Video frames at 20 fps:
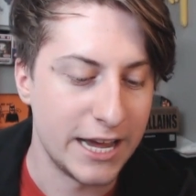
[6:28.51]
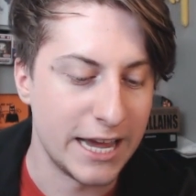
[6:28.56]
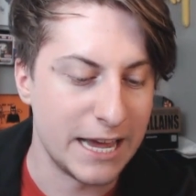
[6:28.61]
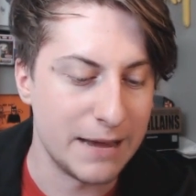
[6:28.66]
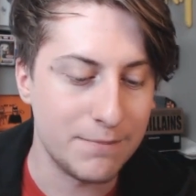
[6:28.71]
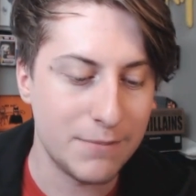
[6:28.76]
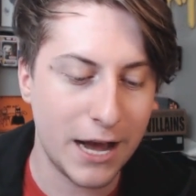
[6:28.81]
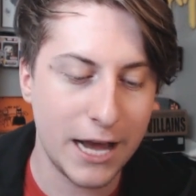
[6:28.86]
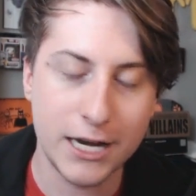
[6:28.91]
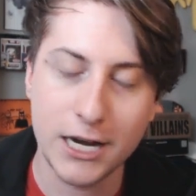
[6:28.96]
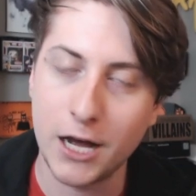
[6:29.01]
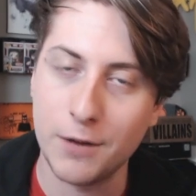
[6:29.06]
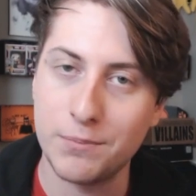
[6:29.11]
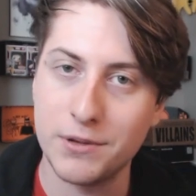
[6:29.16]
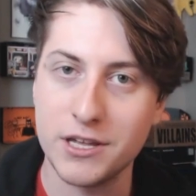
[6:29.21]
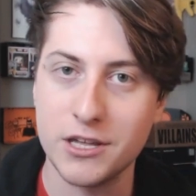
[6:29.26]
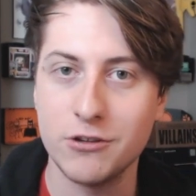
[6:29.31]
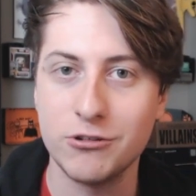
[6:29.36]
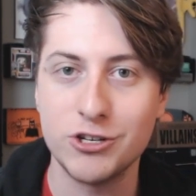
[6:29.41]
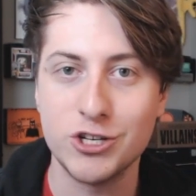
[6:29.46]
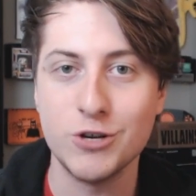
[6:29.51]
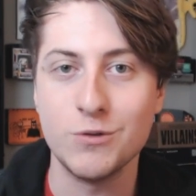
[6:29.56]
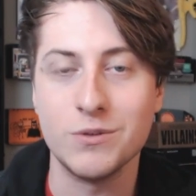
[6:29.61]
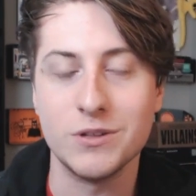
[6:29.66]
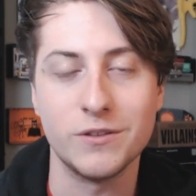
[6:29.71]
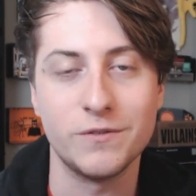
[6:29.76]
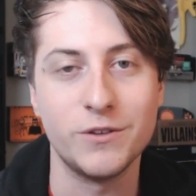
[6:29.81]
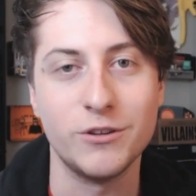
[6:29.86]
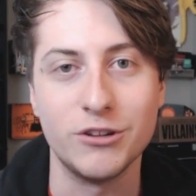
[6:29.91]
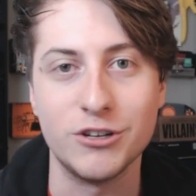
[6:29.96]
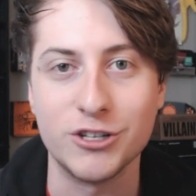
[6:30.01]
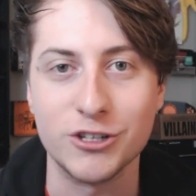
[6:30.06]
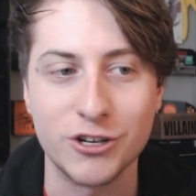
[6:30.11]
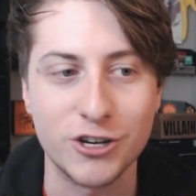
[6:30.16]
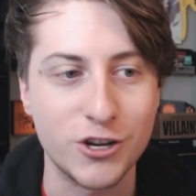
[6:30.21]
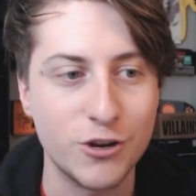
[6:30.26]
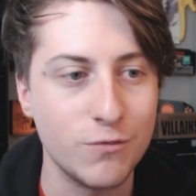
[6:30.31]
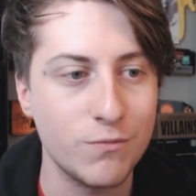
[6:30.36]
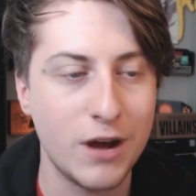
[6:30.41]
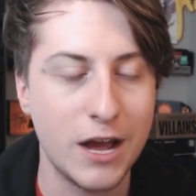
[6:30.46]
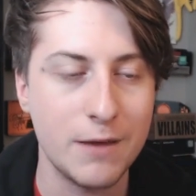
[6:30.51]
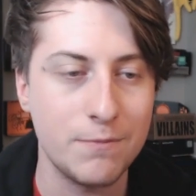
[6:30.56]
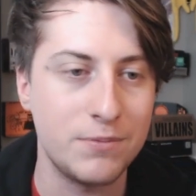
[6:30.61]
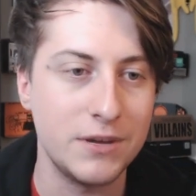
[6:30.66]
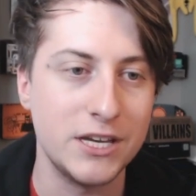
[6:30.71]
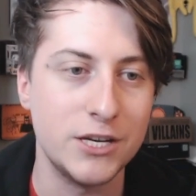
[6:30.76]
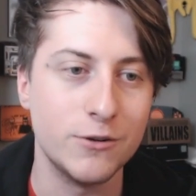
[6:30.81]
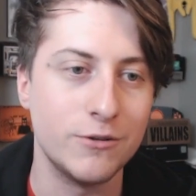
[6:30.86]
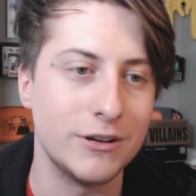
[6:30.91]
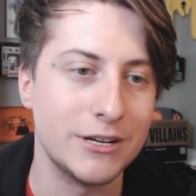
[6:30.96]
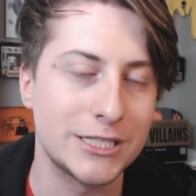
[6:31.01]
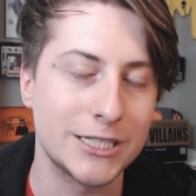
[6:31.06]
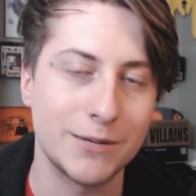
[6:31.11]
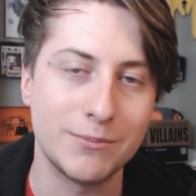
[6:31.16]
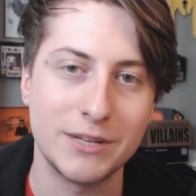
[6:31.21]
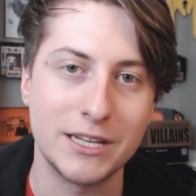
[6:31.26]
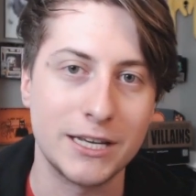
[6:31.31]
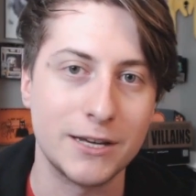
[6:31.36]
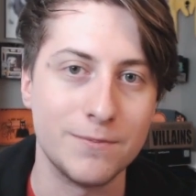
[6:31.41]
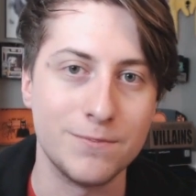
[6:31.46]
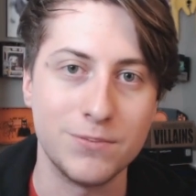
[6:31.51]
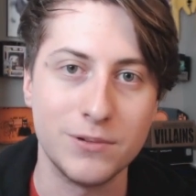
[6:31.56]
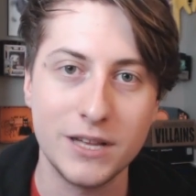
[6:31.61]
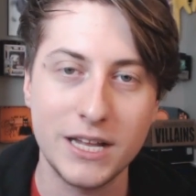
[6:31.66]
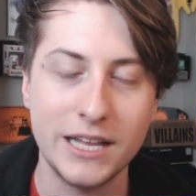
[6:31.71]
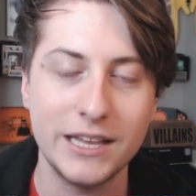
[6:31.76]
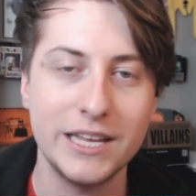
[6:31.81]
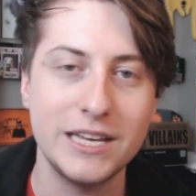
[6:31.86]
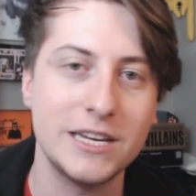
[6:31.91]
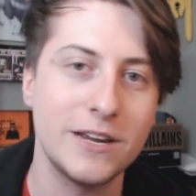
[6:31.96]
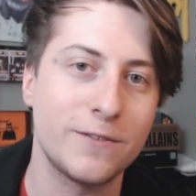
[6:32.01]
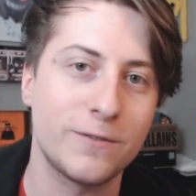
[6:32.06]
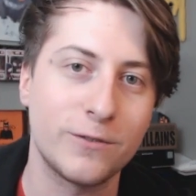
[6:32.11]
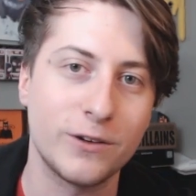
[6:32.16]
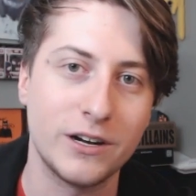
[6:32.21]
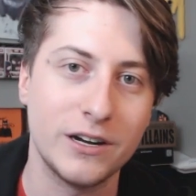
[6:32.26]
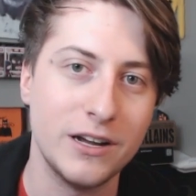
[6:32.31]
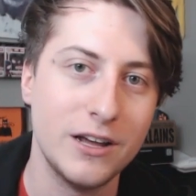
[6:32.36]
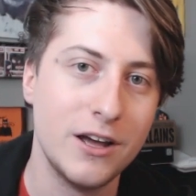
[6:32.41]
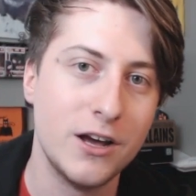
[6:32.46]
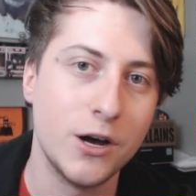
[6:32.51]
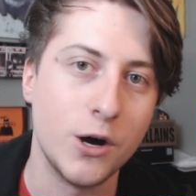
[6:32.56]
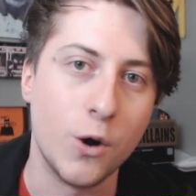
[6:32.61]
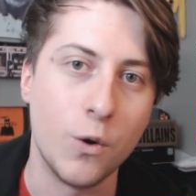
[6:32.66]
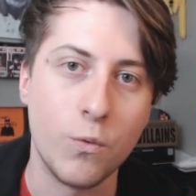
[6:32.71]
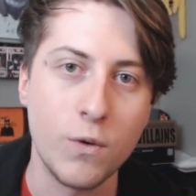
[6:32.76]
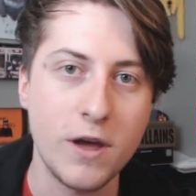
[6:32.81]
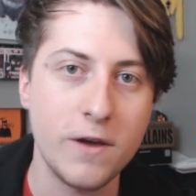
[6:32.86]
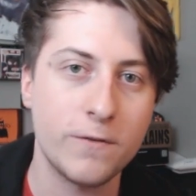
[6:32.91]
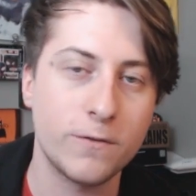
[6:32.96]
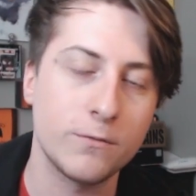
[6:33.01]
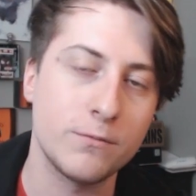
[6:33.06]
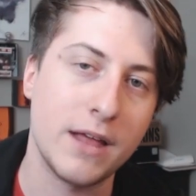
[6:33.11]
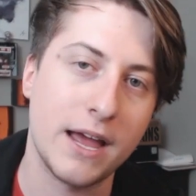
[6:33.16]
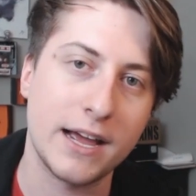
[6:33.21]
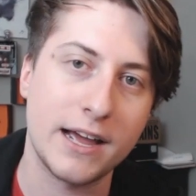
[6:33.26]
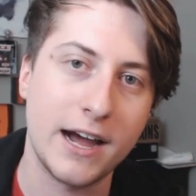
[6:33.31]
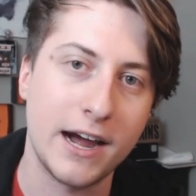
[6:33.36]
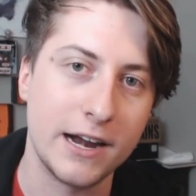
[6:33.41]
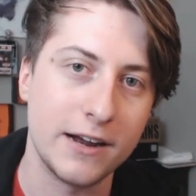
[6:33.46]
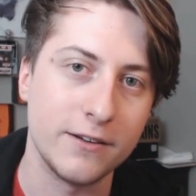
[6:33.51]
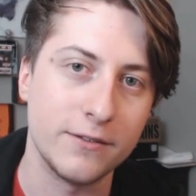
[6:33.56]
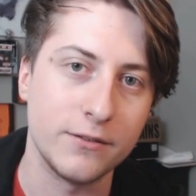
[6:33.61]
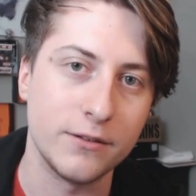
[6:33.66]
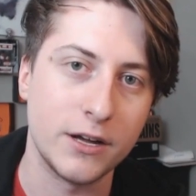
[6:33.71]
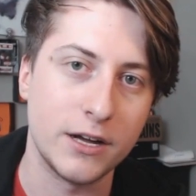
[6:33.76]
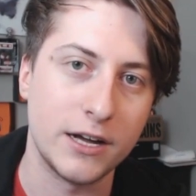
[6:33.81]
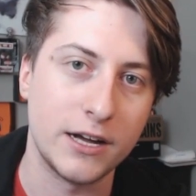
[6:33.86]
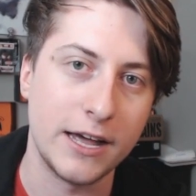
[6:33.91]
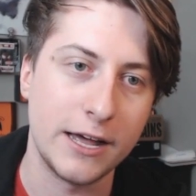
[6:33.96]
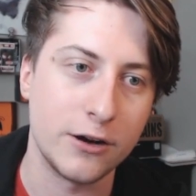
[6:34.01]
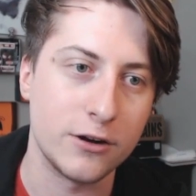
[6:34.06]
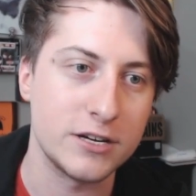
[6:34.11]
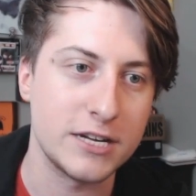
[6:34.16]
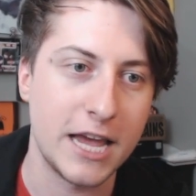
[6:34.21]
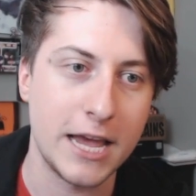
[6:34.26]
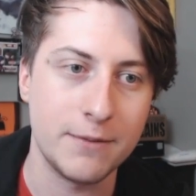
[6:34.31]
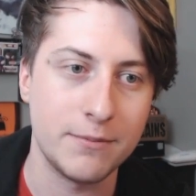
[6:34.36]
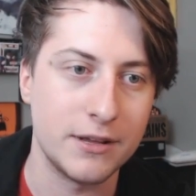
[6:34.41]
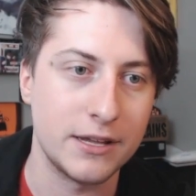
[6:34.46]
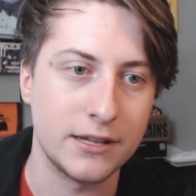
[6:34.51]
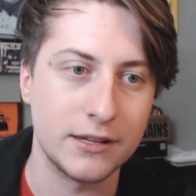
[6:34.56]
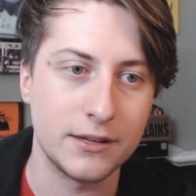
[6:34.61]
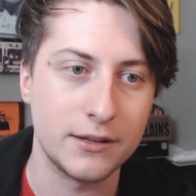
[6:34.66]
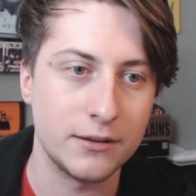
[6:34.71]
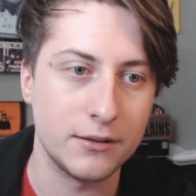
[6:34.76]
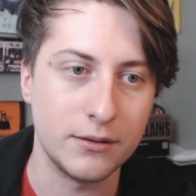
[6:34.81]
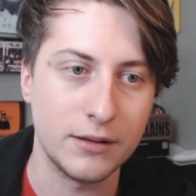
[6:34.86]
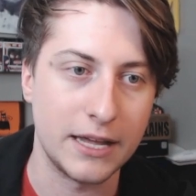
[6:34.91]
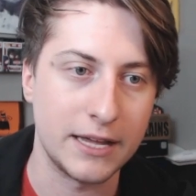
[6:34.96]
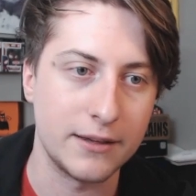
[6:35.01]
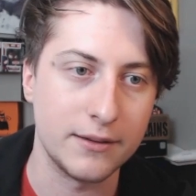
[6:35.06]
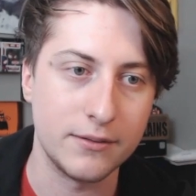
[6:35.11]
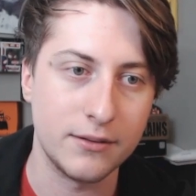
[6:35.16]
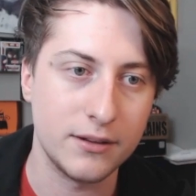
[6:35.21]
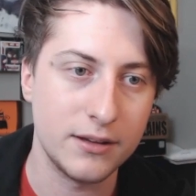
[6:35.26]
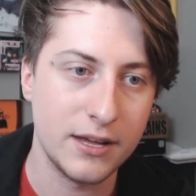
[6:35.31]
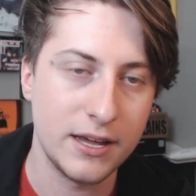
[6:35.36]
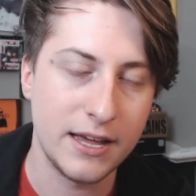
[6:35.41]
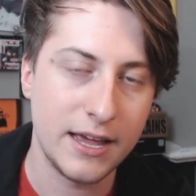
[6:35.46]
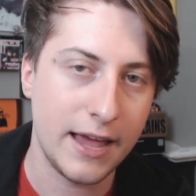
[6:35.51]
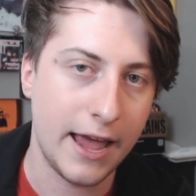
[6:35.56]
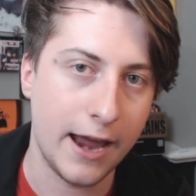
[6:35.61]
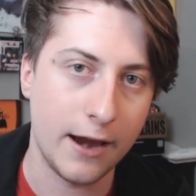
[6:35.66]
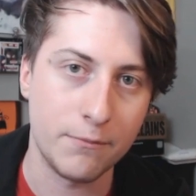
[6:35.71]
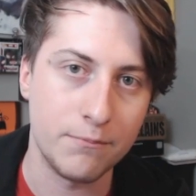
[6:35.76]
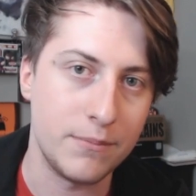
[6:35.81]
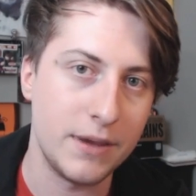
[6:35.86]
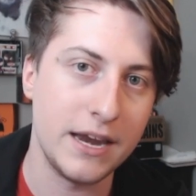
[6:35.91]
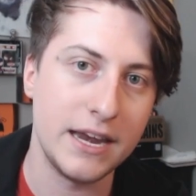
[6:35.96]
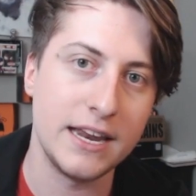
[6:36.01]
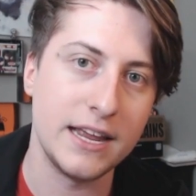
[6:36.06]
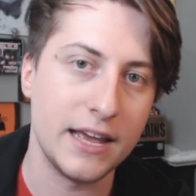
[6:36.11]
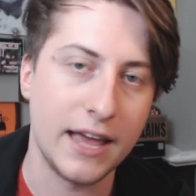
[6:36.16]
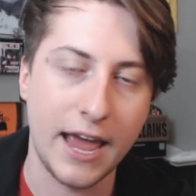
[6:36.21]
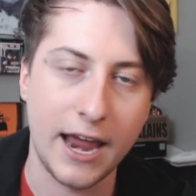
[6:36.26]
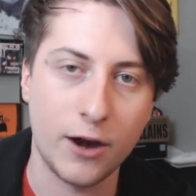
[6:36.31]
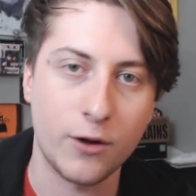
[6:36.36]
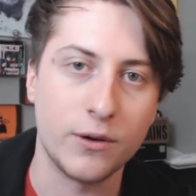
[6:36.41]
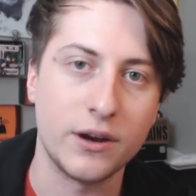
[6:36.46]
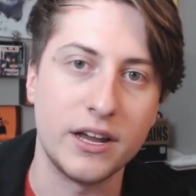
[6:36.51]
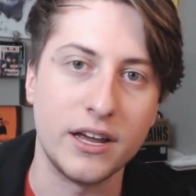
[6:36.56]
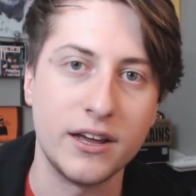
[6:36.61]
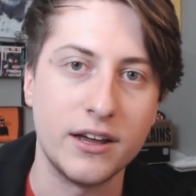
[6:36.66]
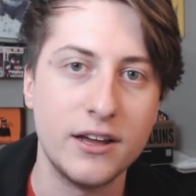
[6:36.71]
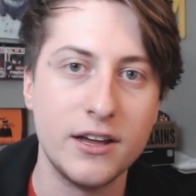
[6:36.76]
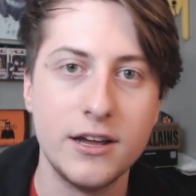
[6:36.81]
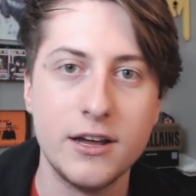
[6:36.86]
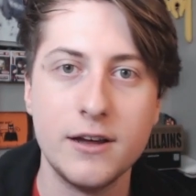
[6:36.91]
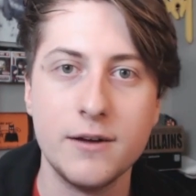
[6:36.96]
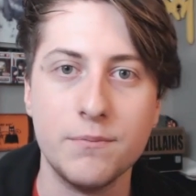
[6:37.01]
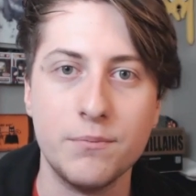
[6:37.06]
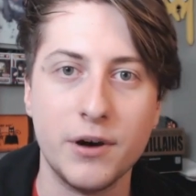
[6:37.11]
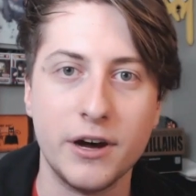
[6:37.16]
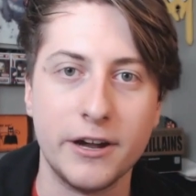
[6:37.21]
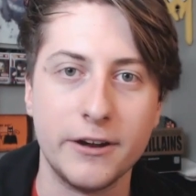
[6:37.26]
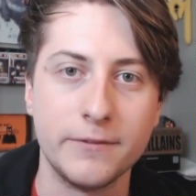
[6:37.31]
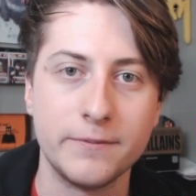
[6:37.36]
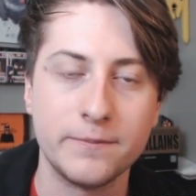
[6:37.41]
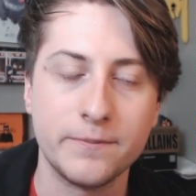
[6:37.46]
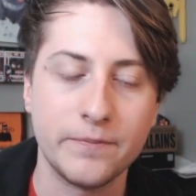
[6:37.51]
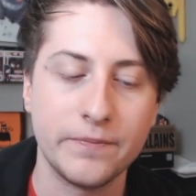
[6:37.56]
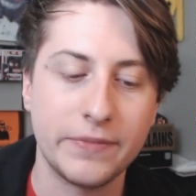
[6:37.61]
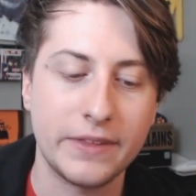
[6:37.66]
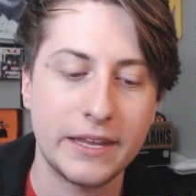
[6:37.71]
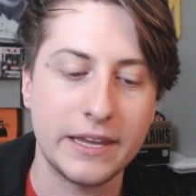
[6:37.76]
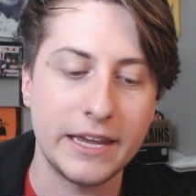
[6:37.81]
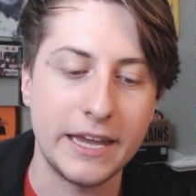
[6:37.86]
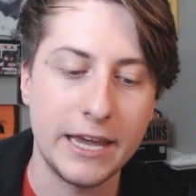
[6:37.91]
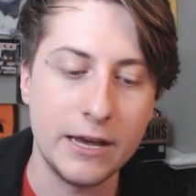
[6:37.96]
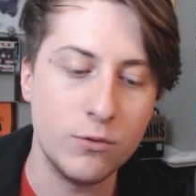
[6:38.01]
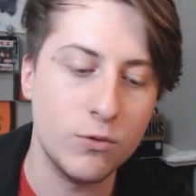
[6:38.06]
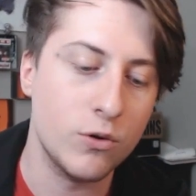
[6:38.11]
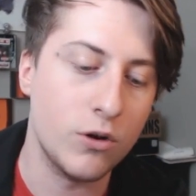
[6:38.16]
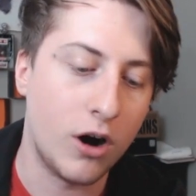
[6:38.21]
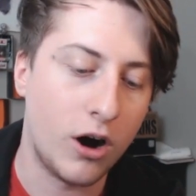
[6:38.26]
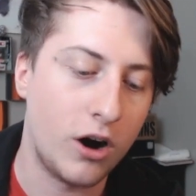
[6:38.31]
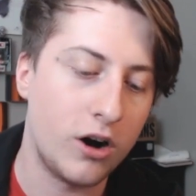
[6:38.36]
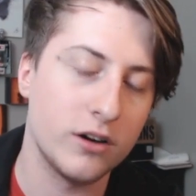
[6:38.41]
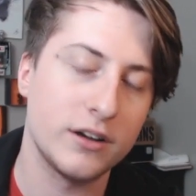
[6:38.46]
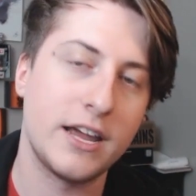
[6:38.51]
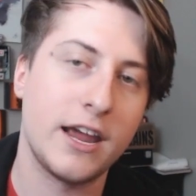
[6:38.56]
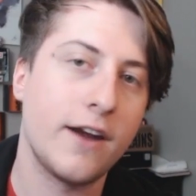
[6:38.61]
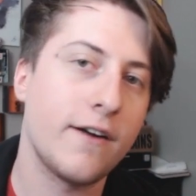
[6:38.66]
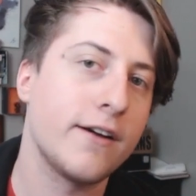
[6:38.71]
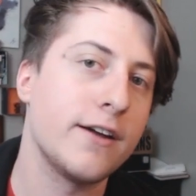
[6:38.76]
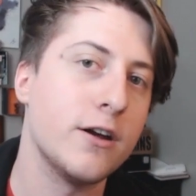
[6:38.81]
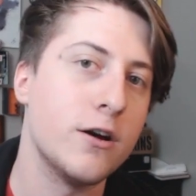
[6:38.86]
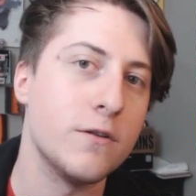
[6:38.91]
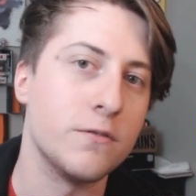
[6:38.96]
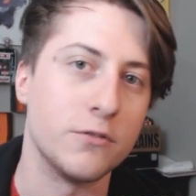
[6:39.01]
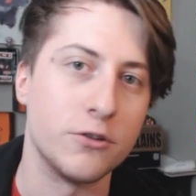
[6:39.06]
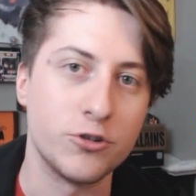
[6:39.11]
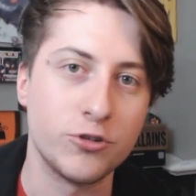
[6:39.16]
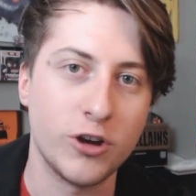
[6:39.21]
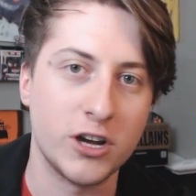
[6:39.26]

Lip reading: It might not be YouTube in the future. You might be doing something completely different, away from that kind of entertainment, like, media area, but it will all carry over.